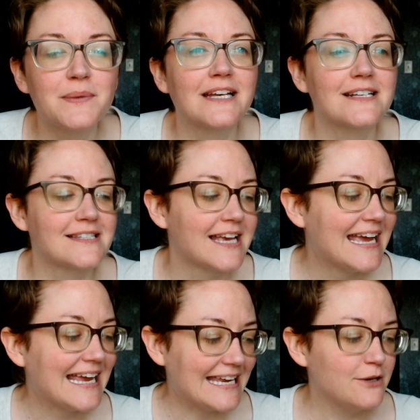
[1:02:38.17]
because
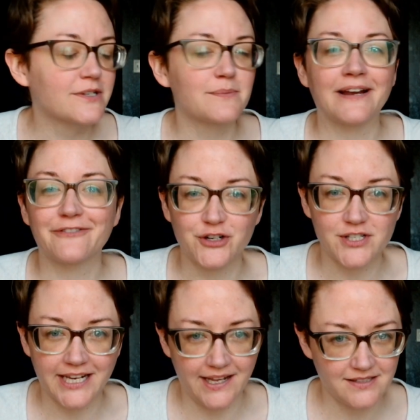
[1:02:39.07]
he was my
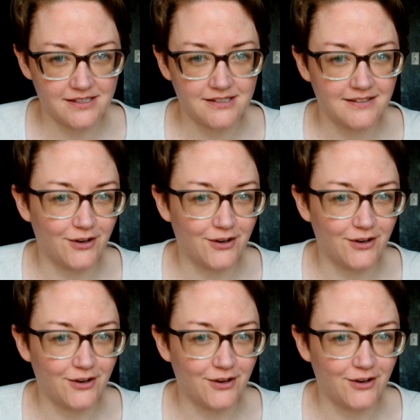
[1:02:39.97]
first kiss.